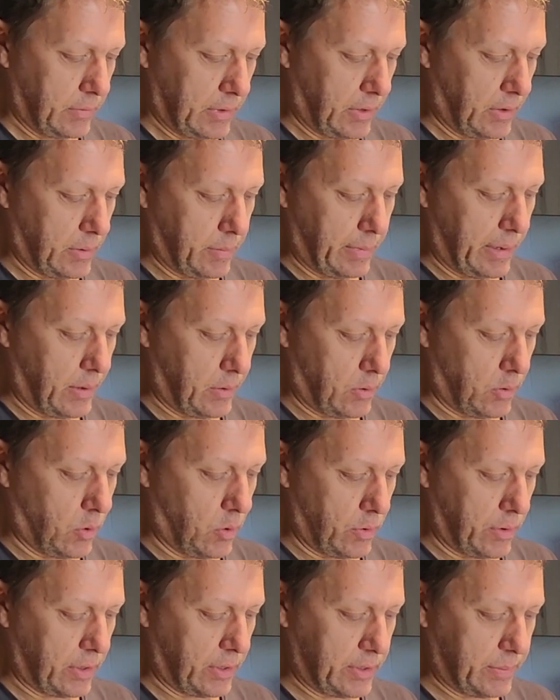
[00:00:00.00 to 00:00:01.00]
melt all
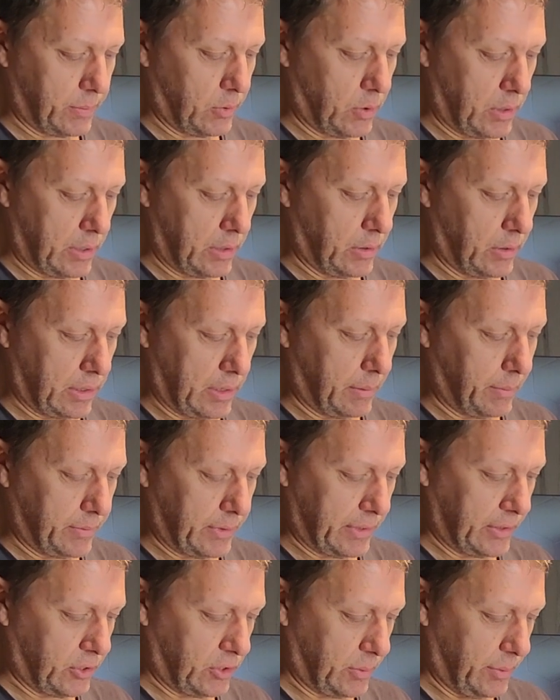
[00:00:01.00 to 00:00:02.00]
the small little lumps
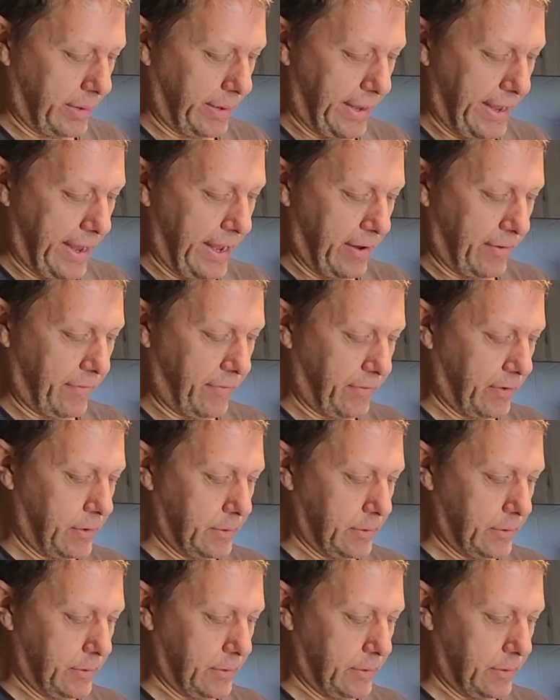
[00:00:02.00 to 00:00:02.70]
that you may have.